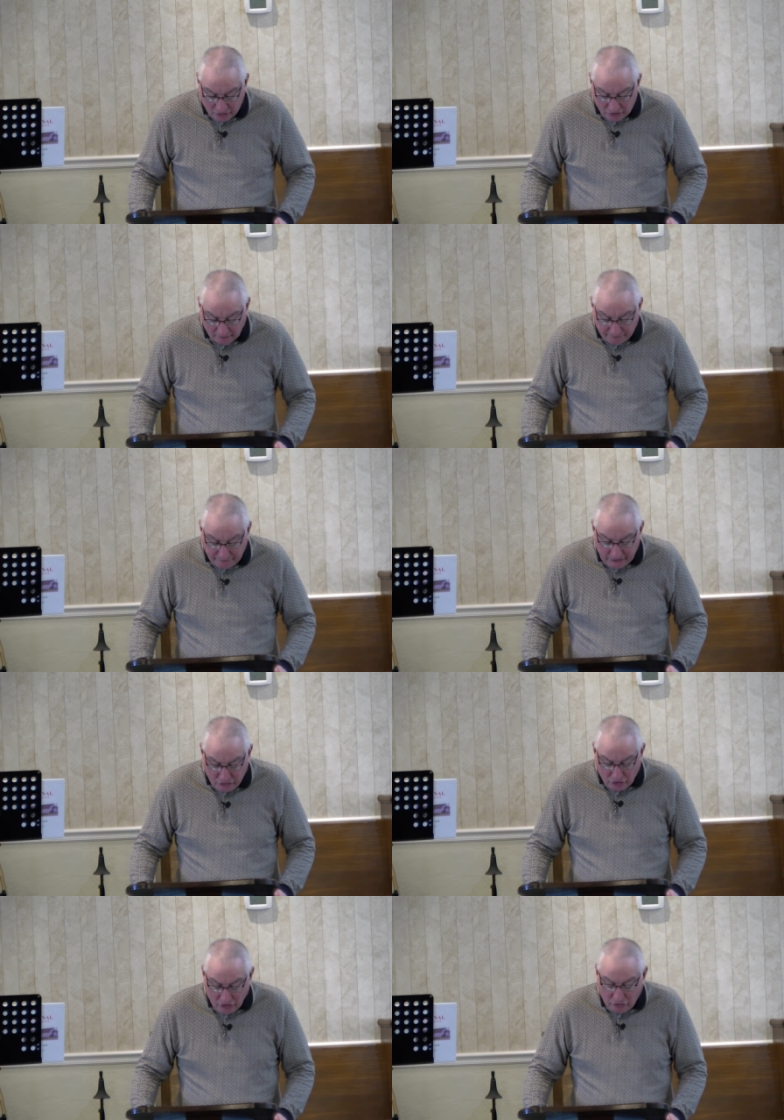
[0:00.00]

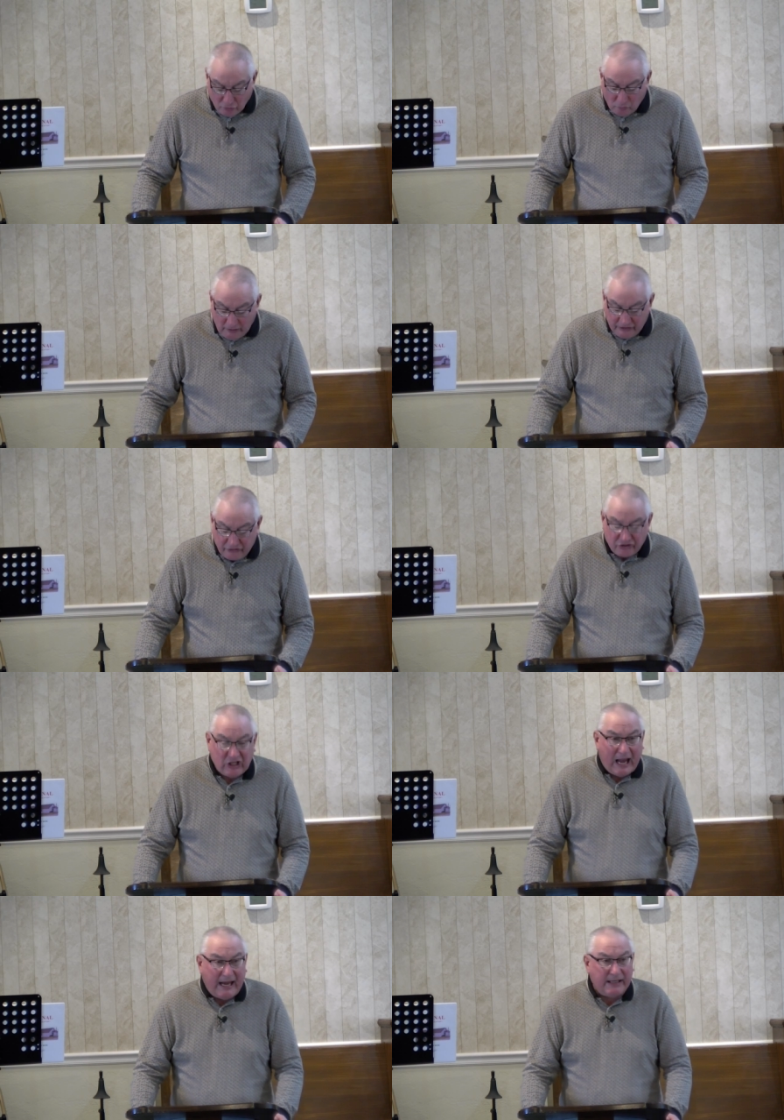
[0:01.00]
sufficient to
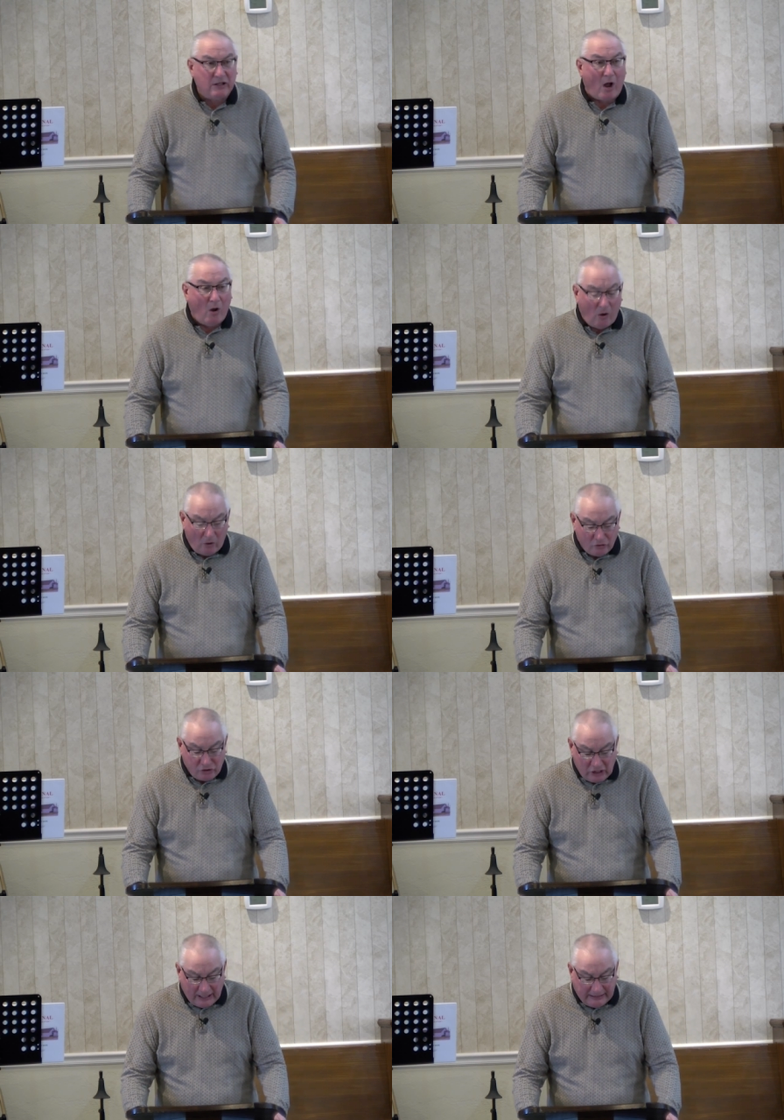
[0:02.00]
withstand all
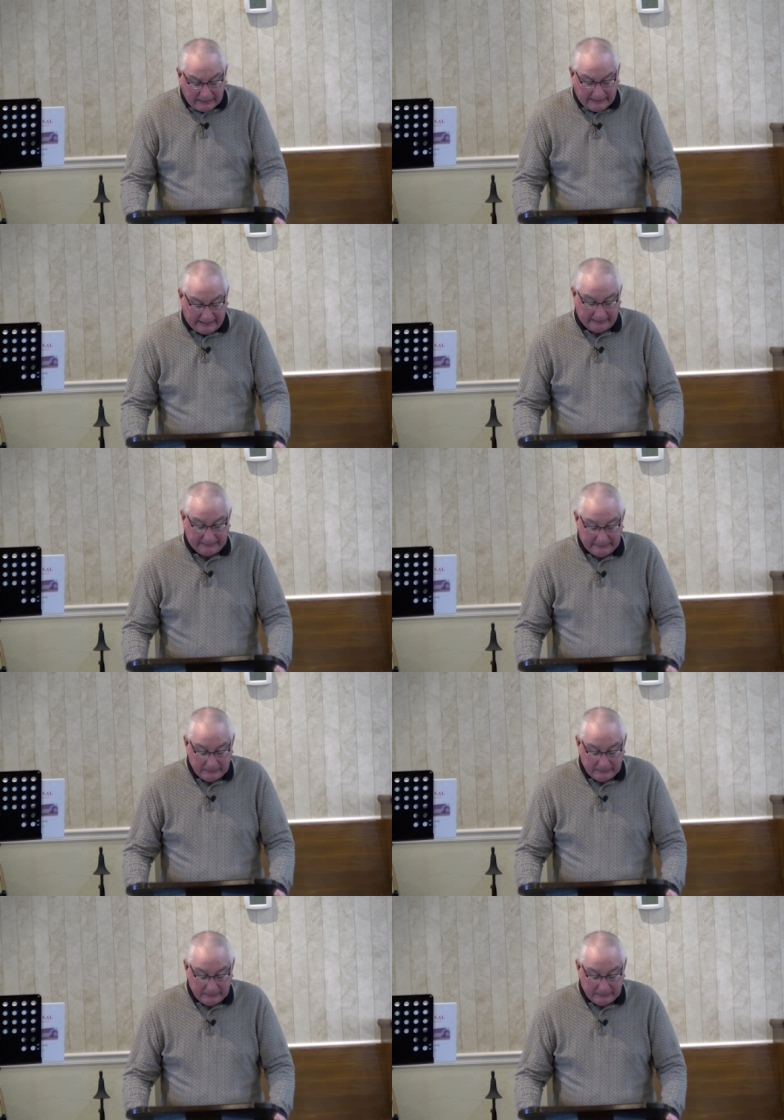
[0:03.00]
shakening.